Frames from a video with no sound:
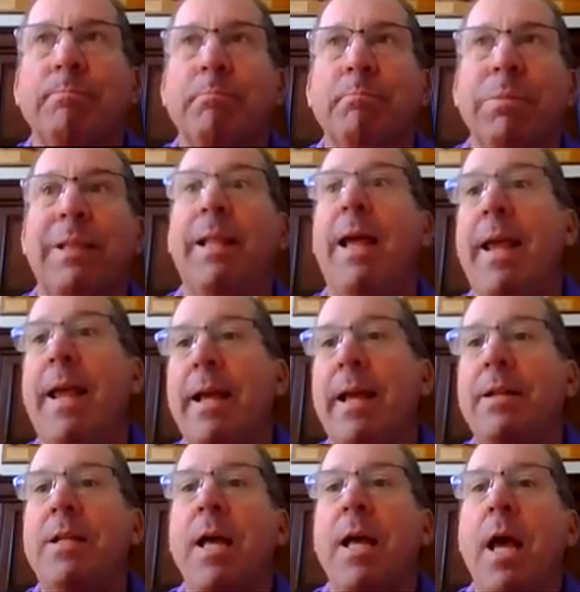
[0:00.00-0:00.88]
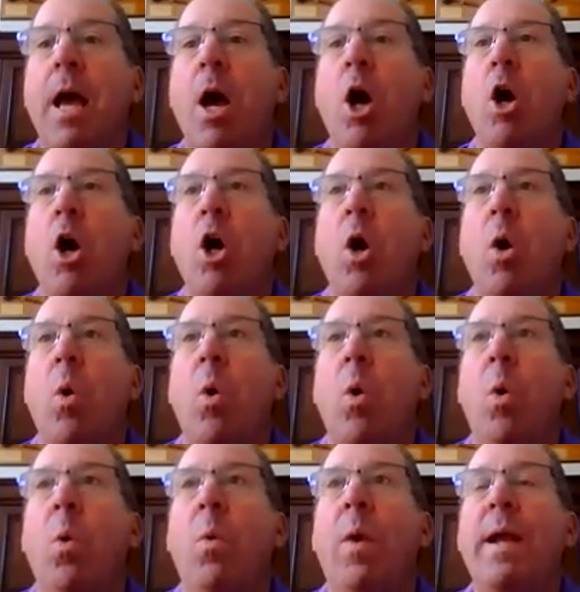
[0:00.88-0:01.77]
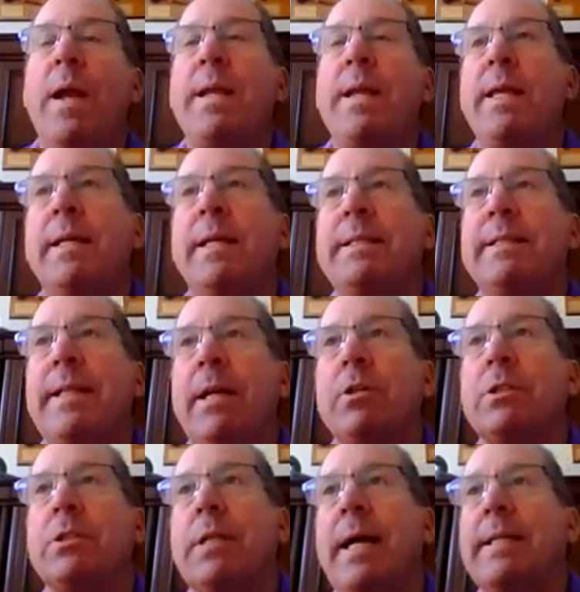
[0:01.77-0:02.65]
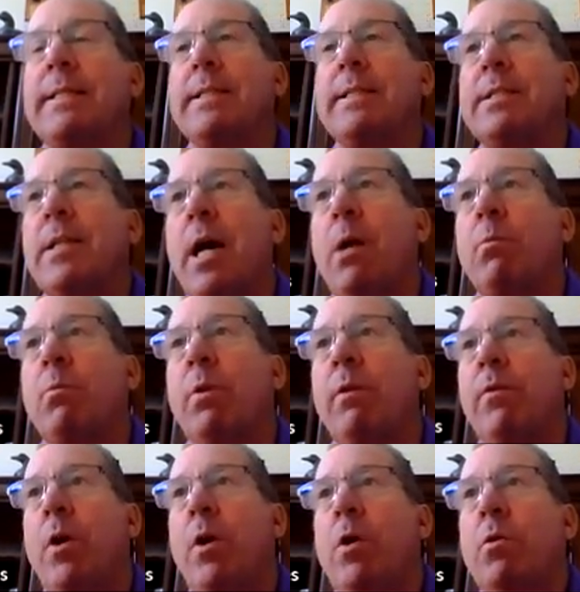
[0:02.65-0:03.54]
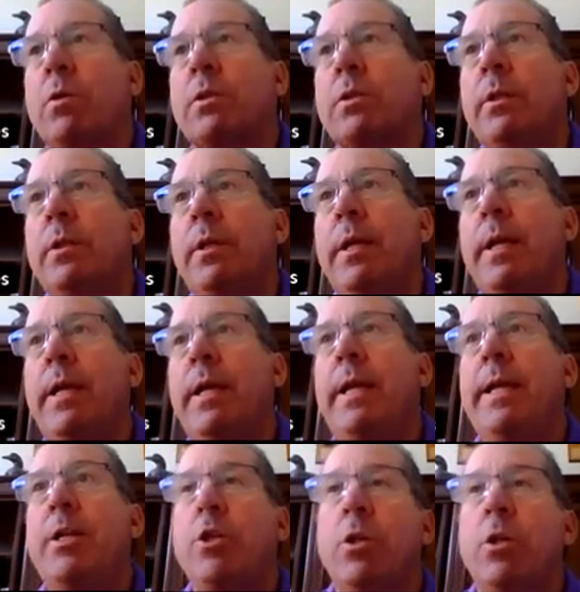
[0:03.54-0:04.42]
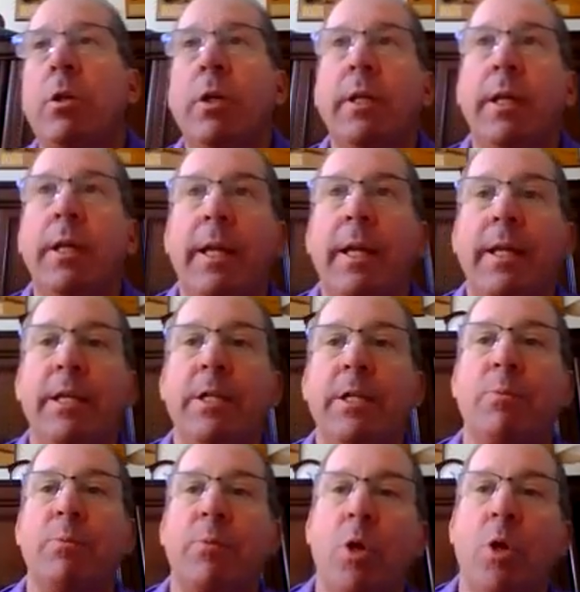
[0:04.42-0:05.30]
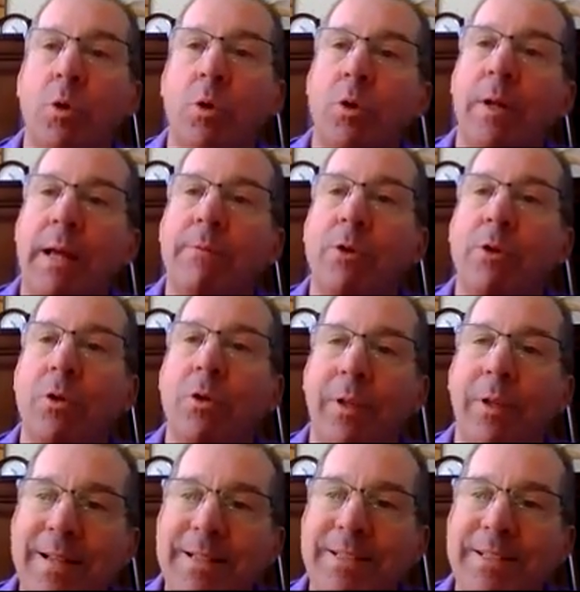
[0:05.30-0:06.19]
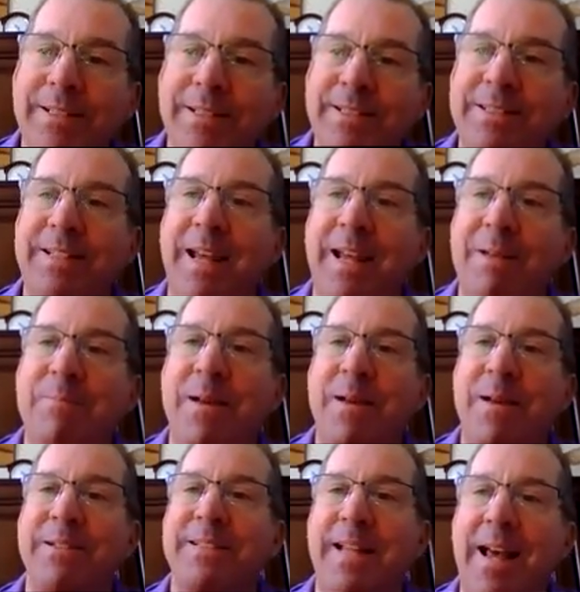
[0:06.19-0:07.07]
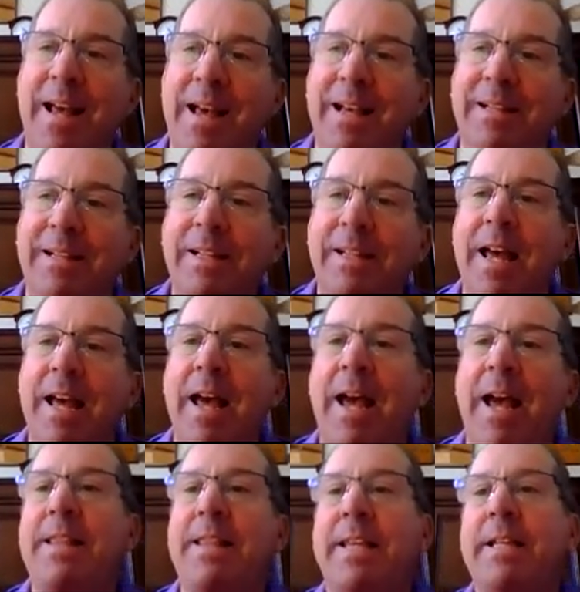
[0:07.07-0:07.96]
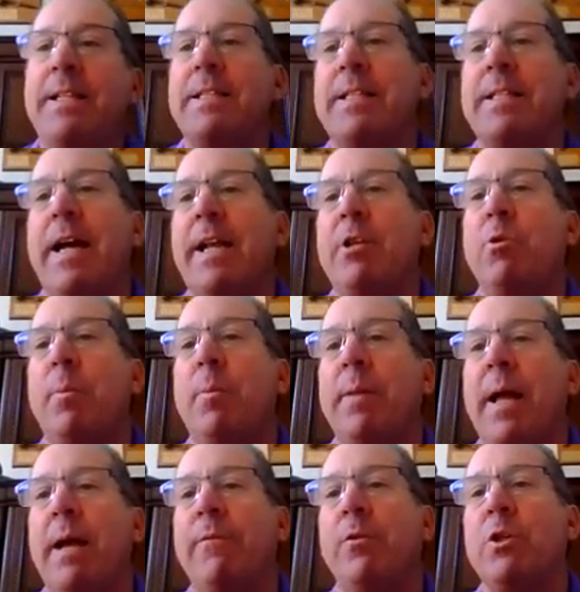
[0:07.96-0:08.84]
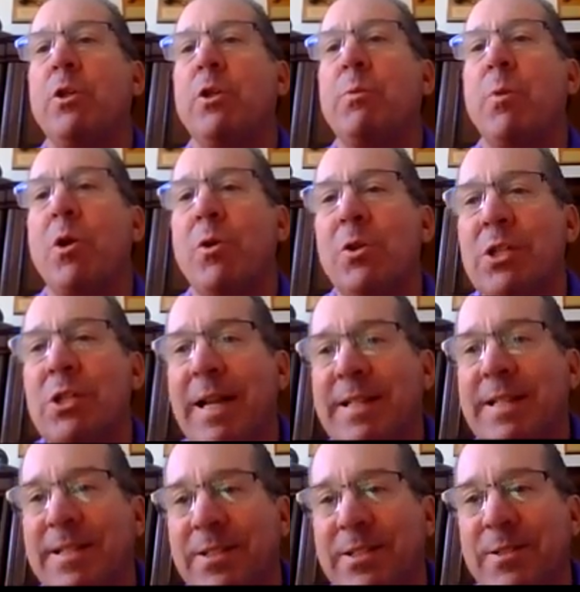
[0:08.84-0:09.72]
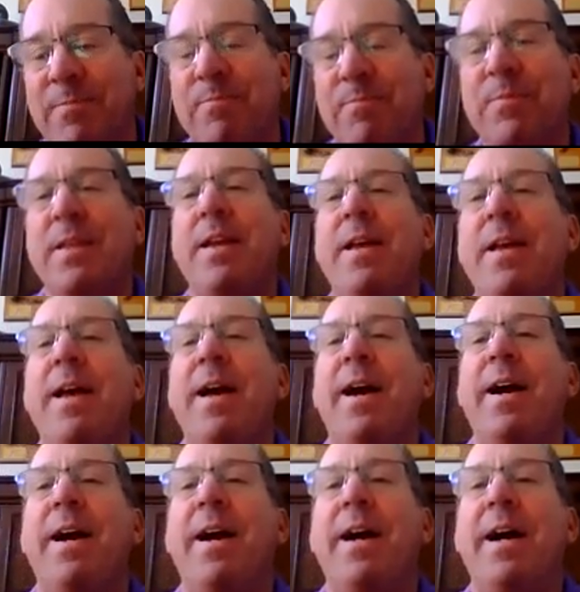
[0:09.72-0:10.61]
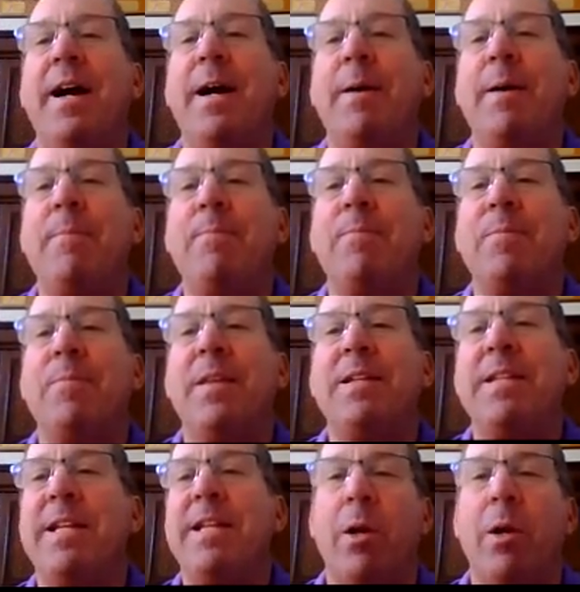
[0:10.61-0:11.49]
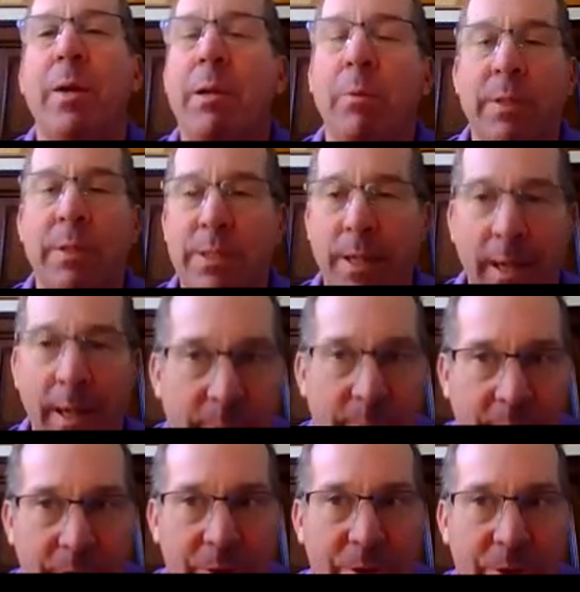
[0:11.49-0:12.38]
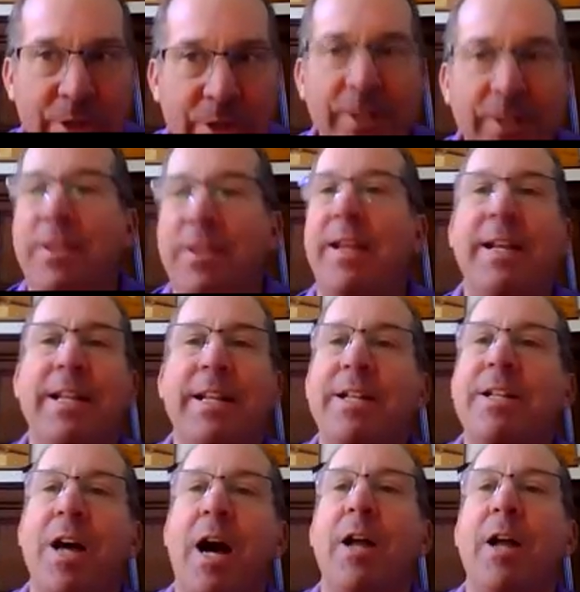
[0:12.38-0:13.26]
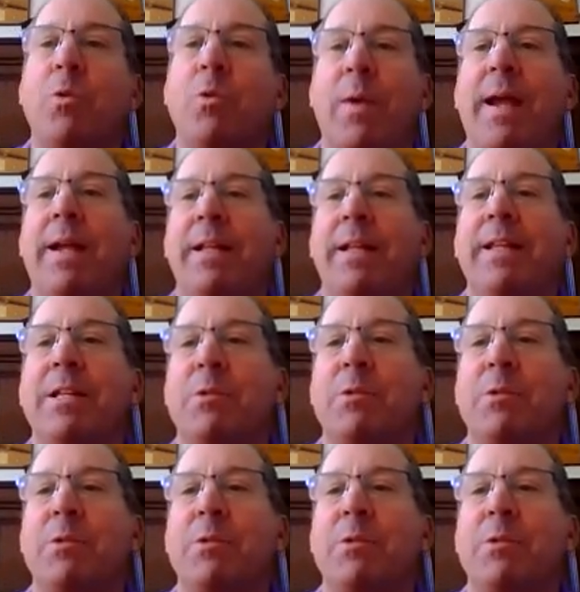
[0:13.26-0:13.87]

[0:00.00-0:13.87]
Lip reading: plan. When his sales license got revoked, he took his broker level classes at Mount SAC and then decided to apply for his broker's license. The DRE was not amused. They did not grant his